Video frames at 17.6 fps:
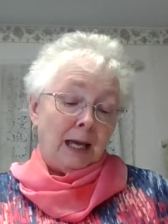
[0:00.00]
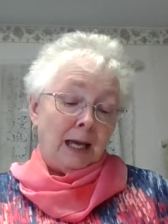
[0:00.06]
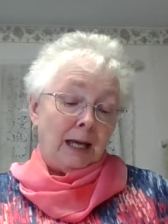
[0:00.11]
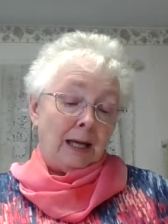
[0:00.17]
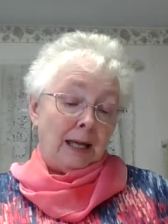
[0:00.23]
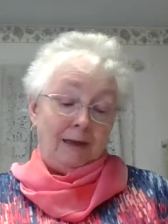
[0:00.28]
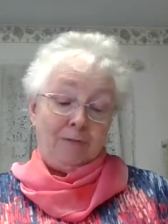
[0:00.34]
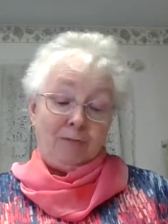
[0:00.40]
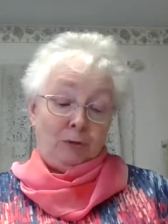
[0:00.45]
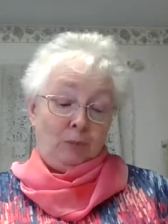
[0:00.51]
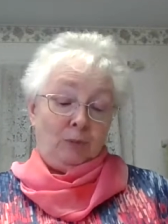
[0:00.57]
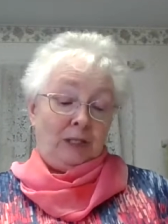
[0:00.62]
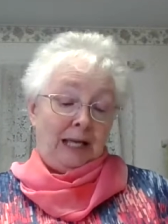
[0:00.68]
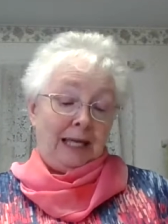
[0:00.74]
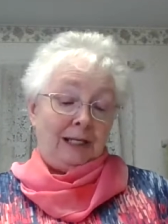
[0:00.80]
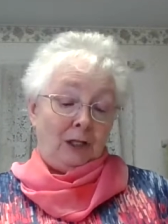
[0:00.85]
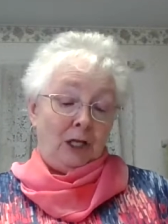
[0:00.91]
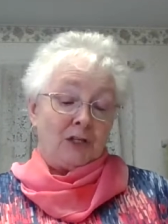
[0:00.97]

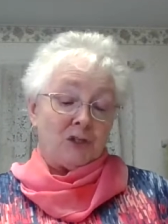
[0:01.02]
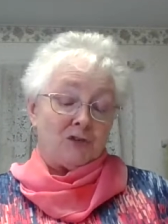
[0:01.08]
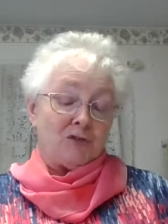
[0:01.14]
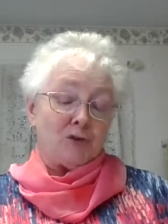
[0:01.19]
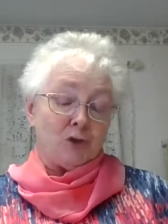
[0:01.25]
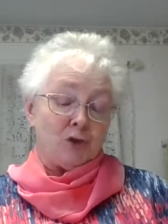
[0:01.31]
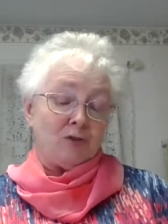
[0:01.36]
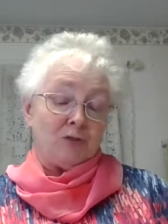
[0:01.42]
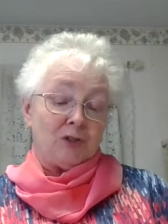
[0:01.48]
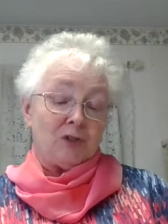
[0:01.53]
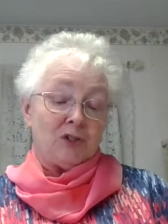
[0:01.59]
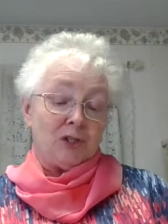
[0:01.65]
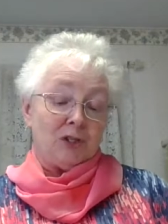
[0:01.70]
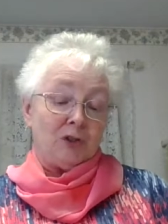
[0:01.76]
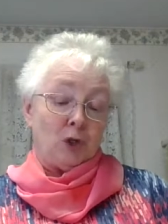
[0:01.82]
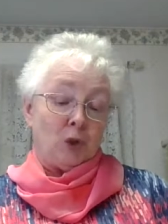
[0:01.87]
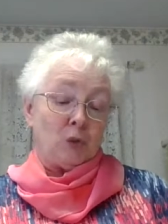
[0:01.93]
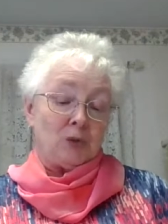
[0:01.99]
Everyone had lots of servants
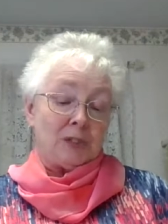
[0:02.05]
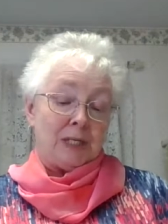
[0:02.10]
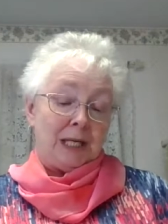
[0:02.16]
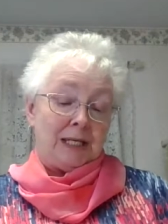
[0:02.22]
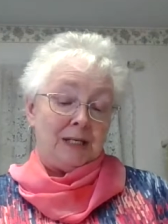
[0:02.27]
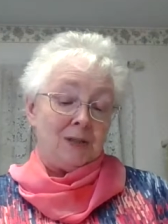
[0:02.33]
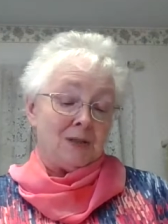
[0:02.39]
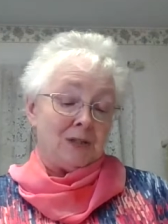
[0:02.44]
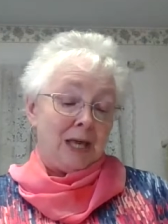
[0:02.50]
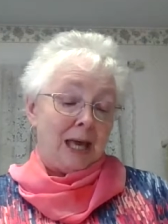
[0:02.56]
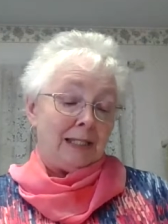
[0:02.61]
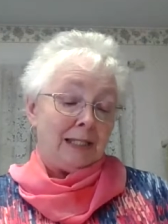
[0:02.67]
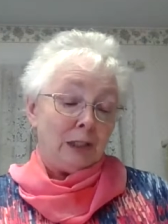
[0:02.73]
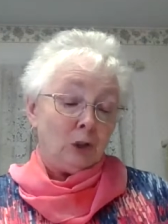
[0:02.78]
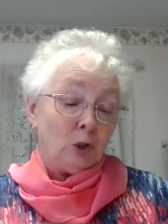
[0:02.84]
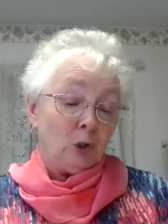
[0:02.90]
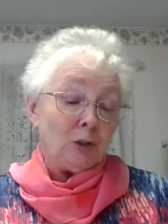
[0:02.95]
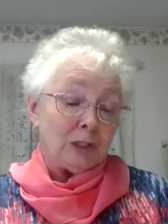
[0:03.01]
in those days,
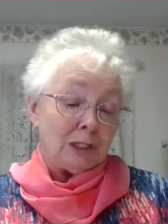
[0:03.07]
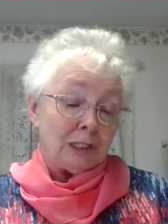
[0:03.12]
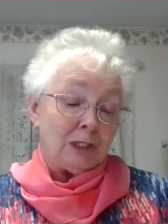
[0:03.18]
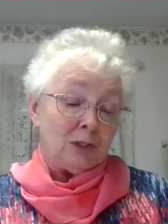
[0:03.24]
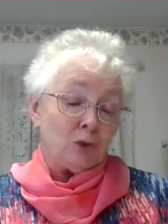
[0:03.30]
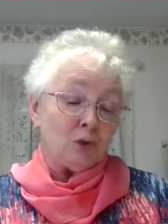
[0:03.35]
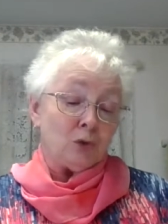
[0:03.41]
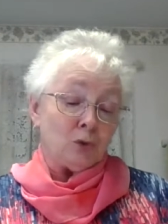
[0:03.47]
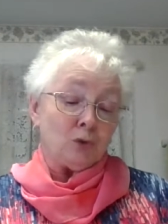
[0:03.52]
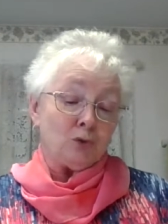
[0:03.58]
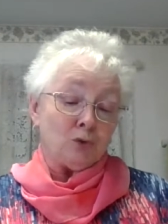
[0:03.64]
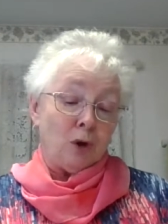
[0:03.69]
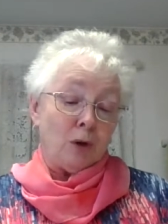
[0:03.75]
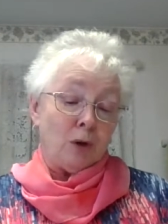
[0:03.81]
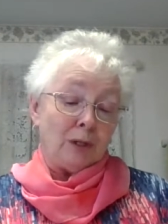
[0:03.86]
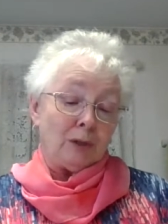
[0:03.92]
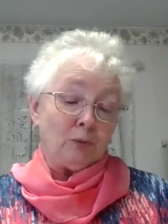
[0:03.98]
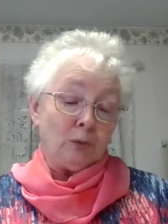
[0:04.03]
and he looked into the
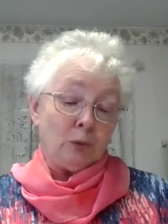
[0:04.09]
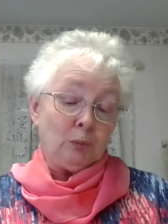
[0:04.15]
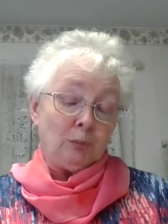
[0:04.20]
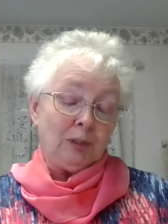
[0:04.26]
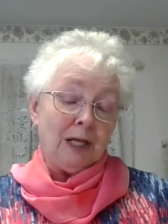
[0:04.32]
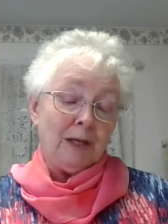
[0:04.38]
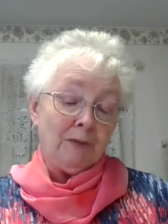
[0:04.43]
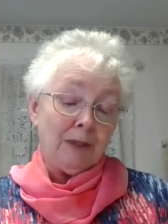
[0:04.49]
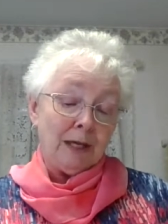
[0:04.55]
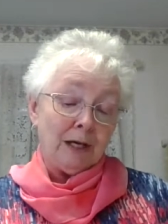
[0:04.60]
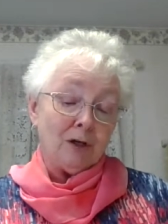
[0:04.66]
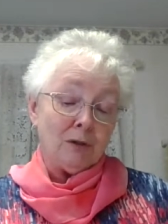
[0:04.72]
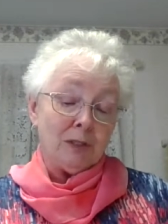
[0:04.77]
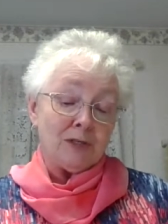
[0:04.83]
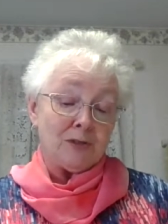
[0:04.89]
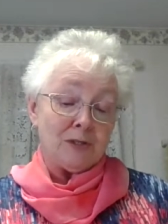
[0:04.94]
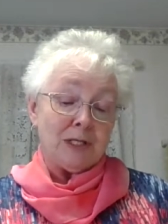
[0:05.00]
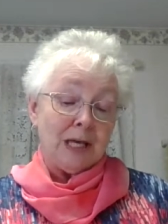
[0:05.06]
drawing room, and
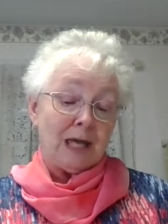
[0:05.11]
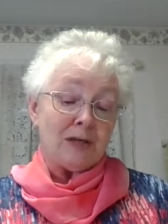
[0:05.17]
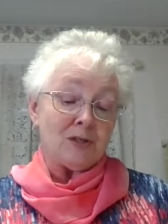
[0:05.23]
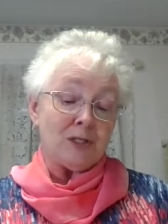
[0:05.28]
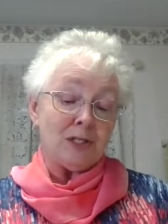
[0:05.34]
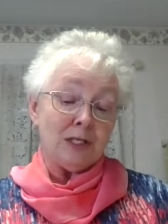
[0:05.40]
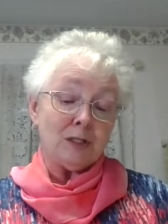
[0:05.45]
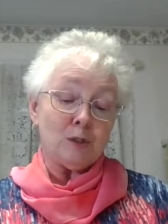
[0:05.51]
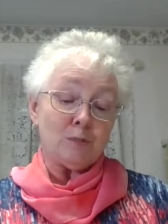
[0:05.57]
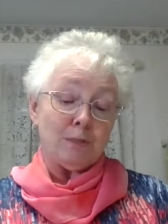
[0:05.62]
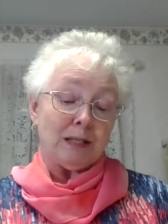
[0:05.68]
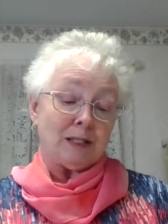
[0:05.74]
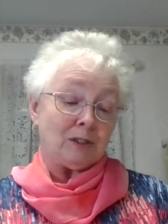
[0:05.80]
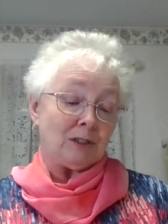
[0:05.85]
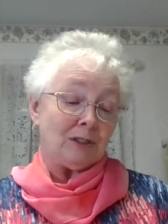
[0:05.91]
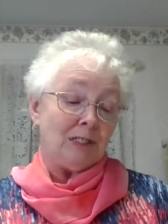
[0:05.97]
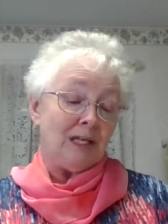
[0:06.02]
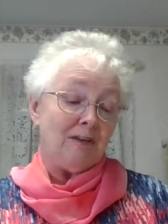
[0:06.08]
there, as he
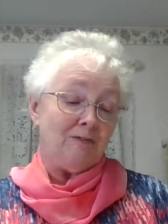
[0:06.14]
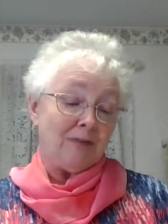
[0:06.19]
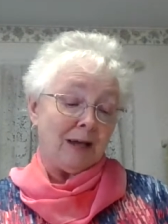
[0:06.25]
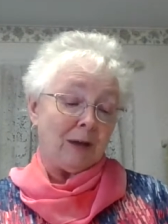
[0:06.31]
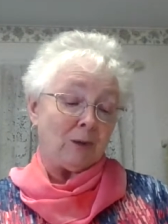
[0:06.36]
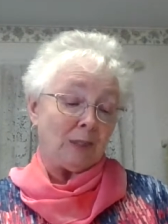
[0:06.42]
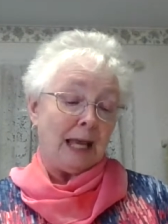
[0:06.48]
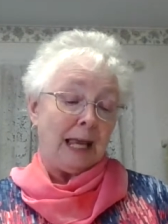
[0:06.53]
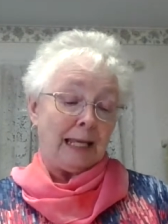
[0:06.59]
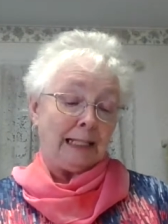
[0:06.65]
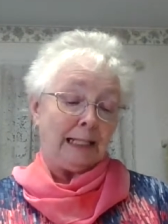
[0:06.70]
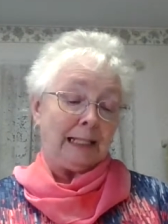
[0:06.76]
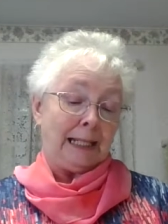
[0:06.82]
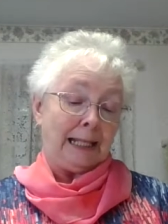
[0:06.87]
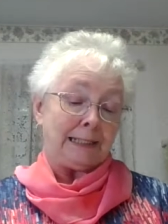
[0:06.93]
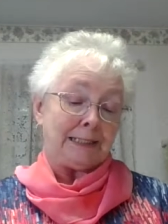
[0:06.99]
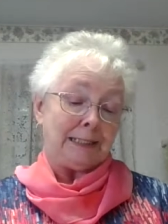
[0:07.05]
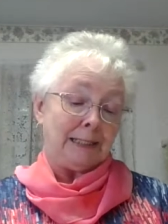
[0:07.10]
expected, he found Aunt
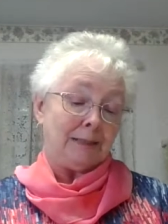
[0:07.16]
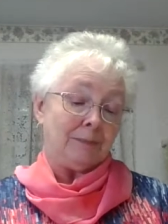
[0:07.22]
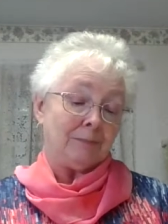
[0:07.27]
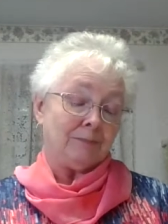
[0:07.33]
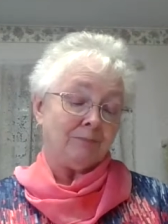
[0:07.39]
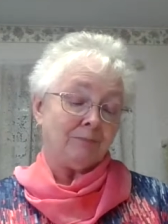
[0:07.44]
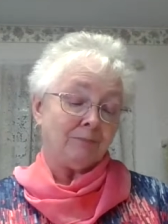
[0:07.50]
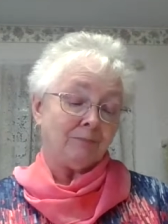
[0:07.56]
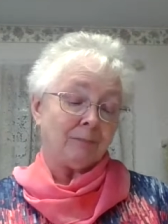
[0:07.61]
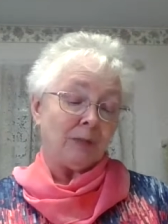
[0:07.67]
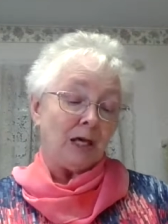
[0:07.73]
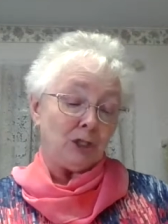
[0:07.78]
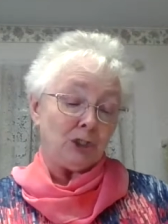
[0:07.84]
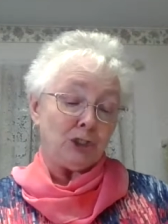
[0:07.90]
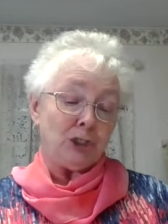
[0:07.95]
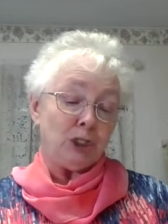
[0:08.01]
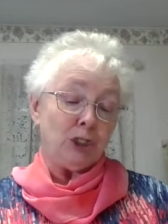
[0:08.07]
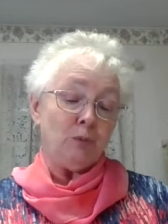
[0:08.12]
Letty.
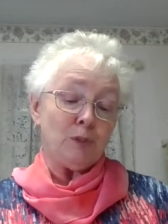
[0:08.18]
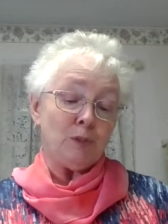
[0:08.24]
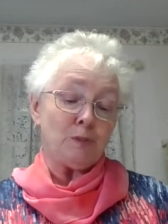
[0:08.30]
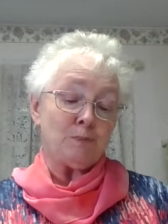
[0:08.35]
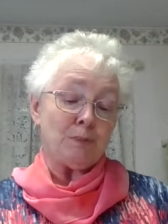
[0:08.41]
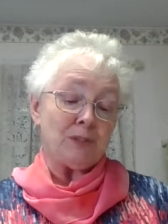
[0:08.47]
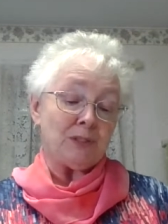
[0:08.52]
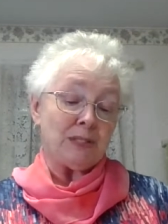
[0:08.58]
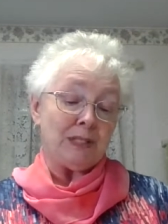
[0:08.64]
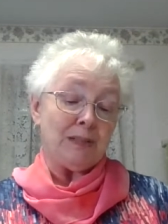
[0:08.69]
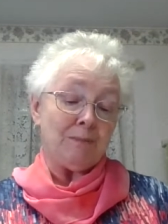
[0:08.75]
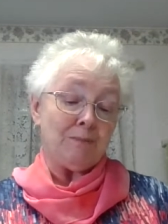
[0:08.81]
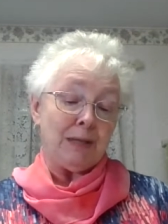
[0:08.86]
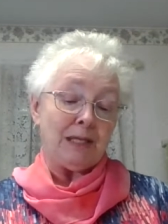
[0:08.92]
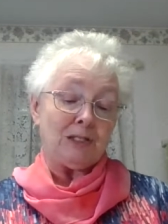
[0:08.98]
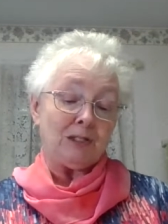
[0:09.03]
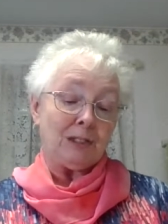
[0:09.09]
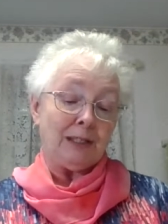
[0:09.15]
She was busy
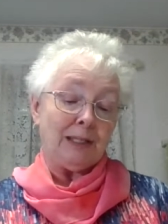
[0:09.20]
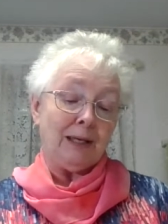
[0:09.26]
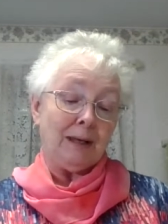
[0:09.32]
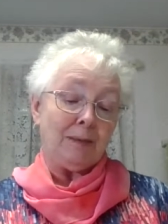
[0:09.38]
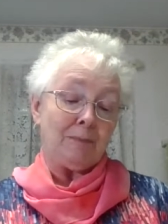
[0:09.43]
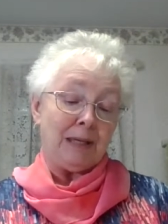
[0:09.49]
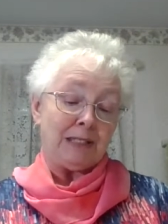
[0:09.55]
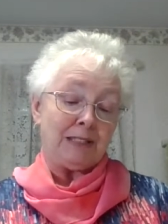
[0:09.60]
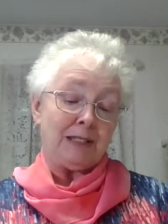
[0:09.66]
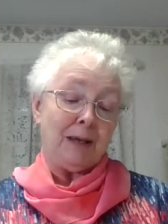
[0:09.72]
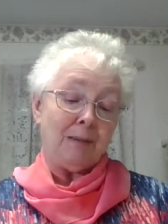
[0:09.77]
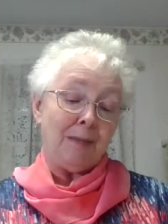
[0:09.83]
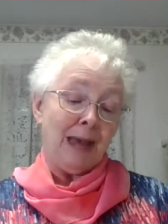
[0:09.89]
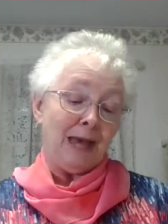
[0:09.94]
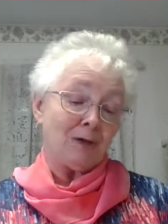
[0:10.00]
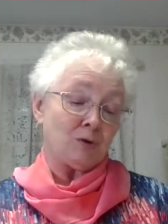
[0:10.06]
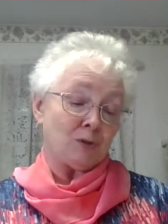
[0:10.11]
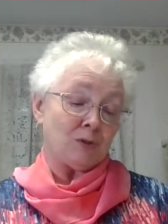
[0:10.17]
mending a
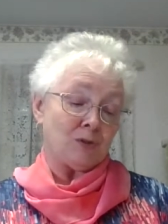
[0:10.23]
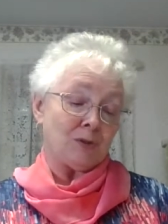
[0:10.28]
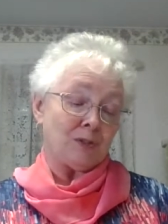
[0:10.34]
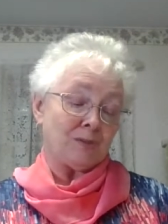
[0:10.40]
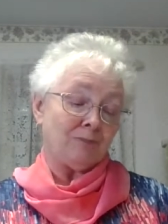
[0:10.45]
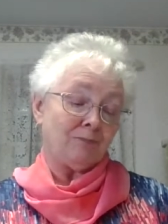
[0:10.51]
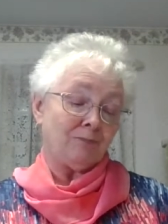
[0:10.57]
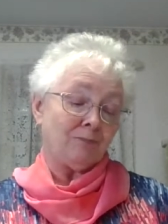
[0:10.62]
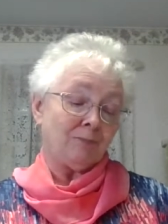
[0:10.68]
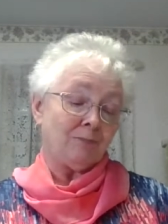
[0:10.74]
mattress.